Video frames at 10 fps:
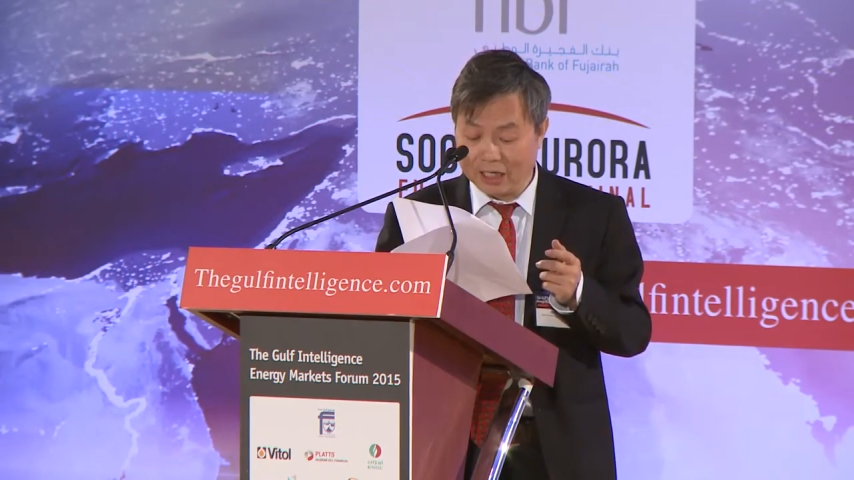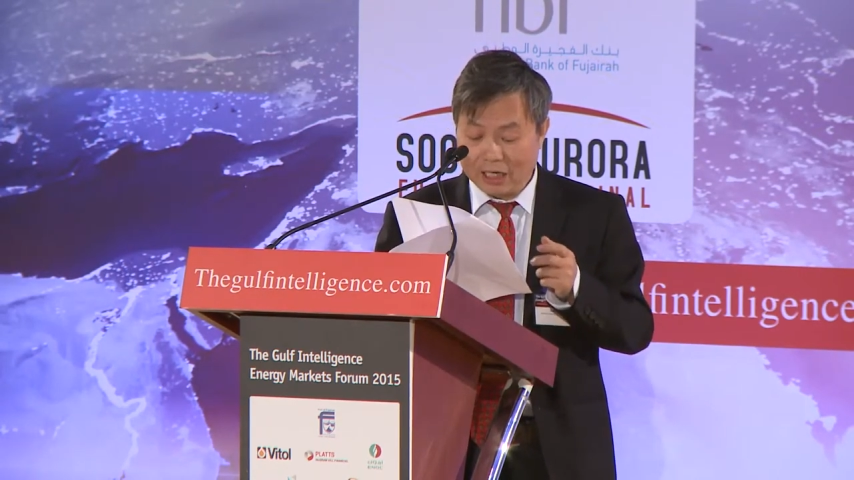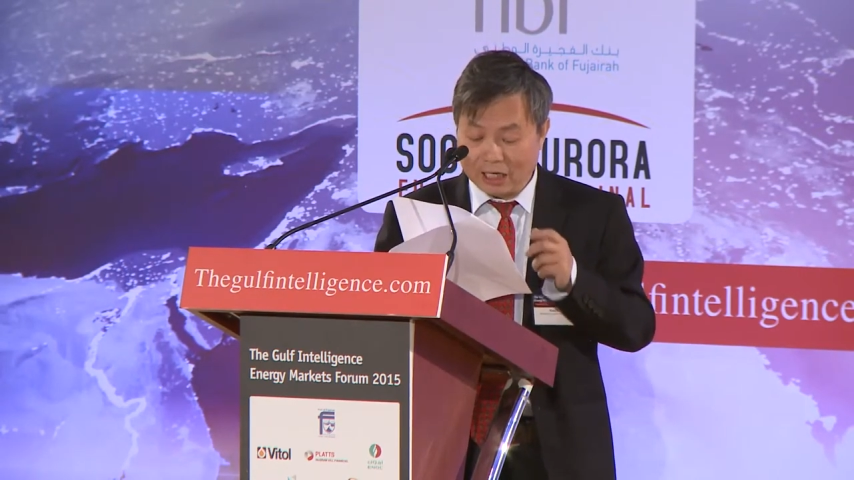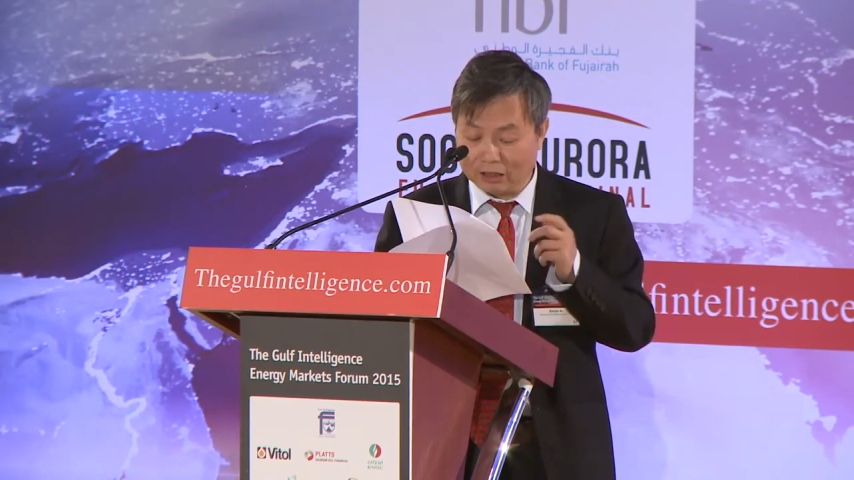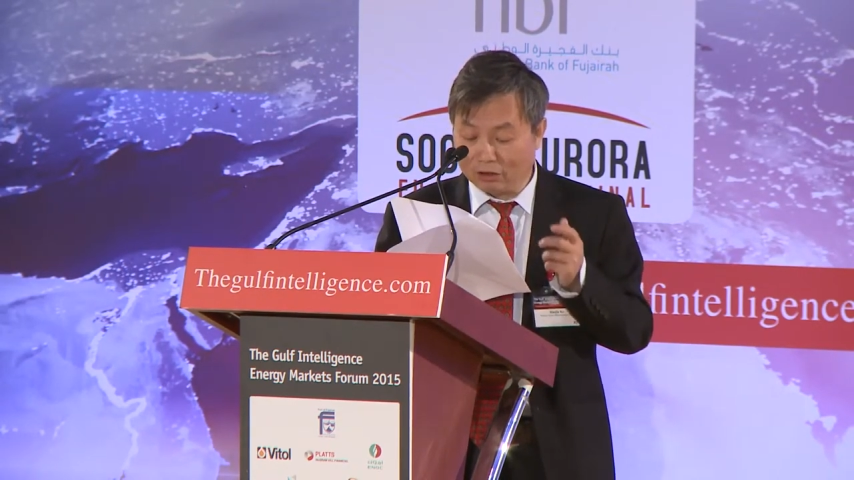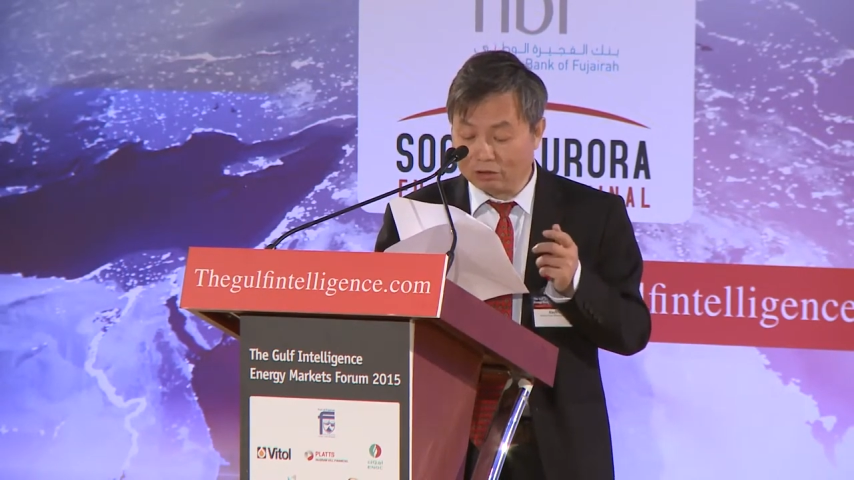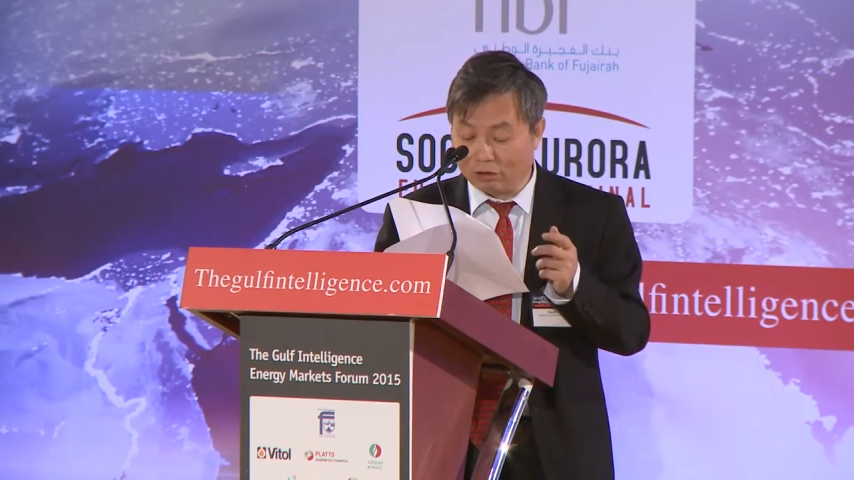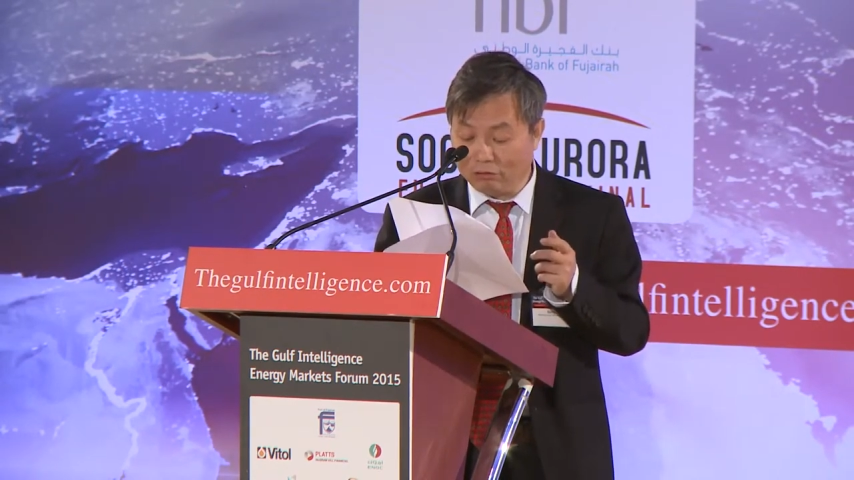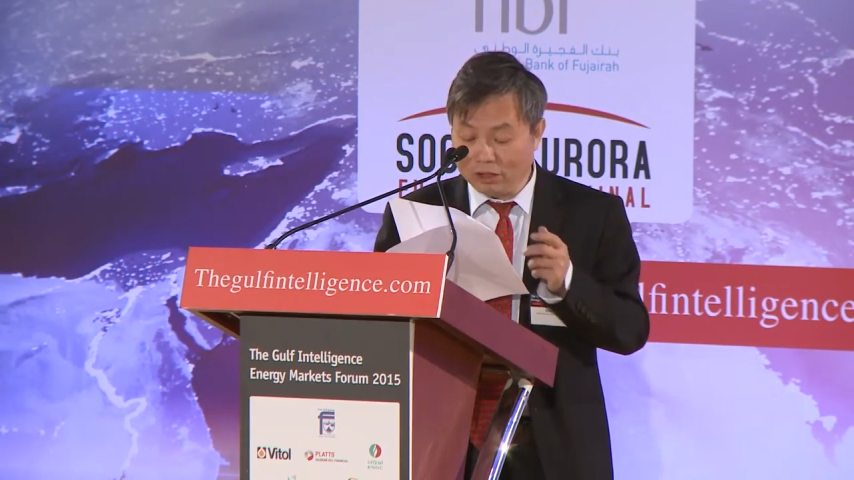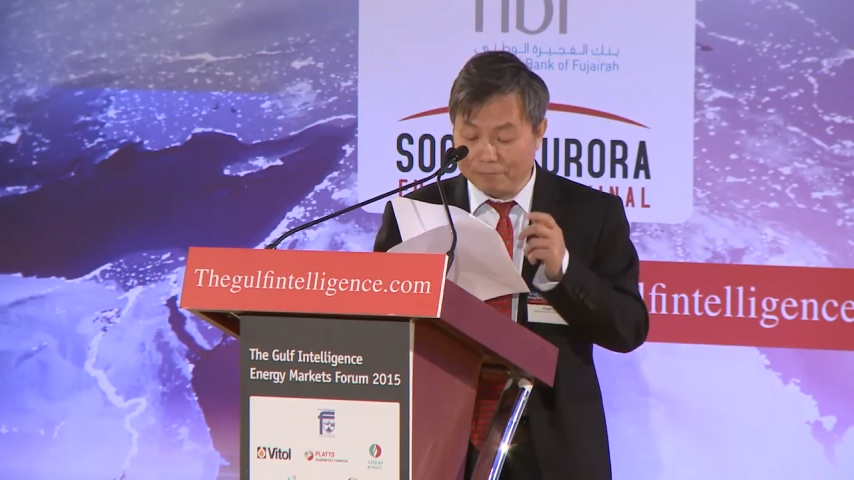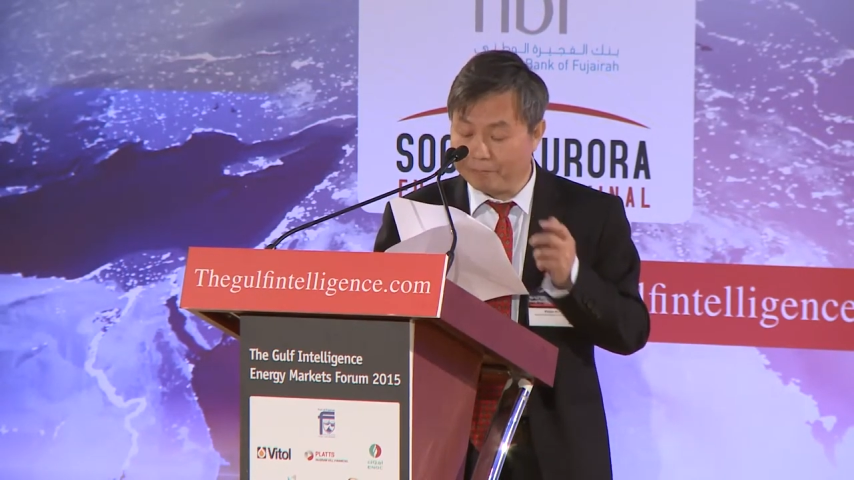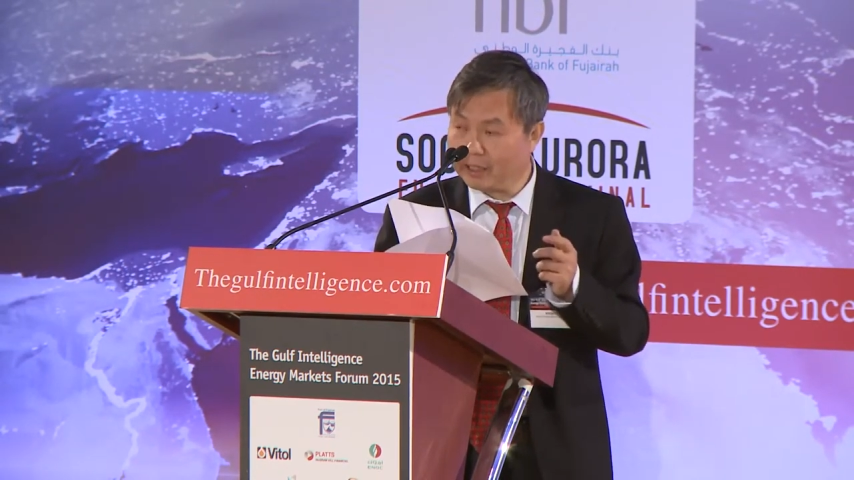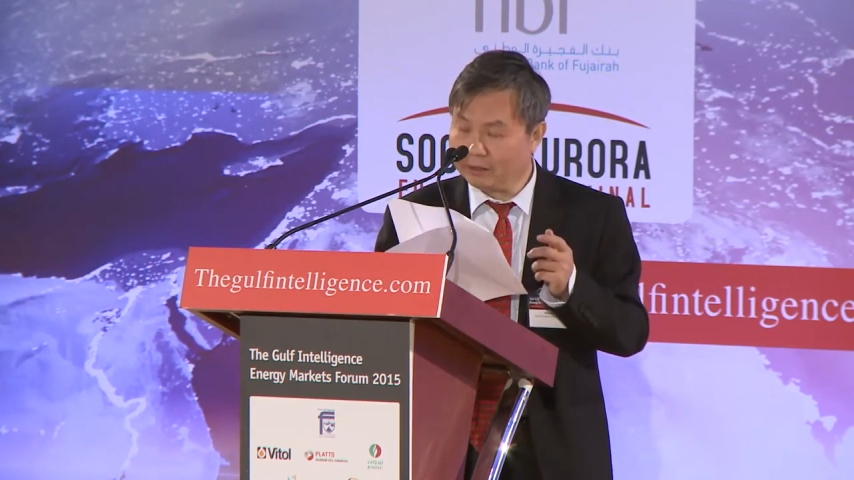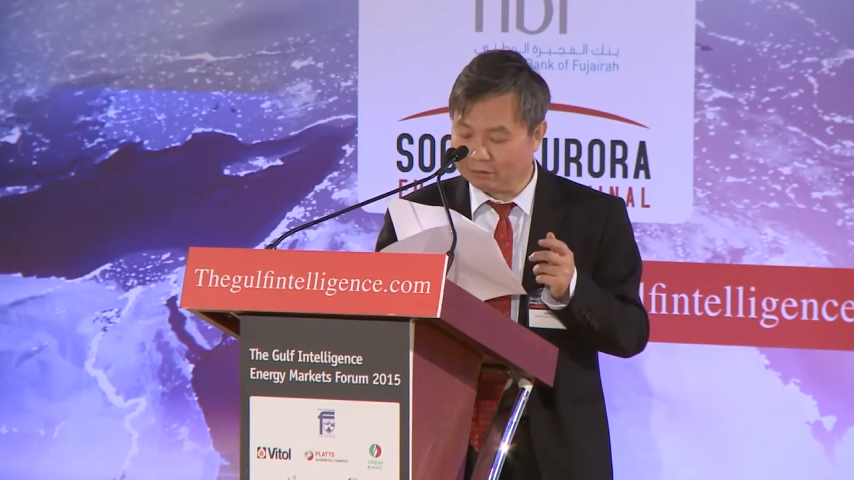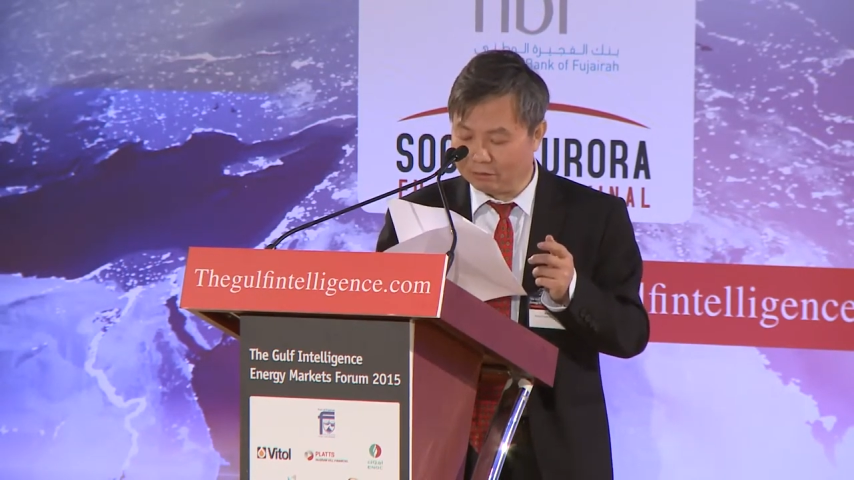are not only met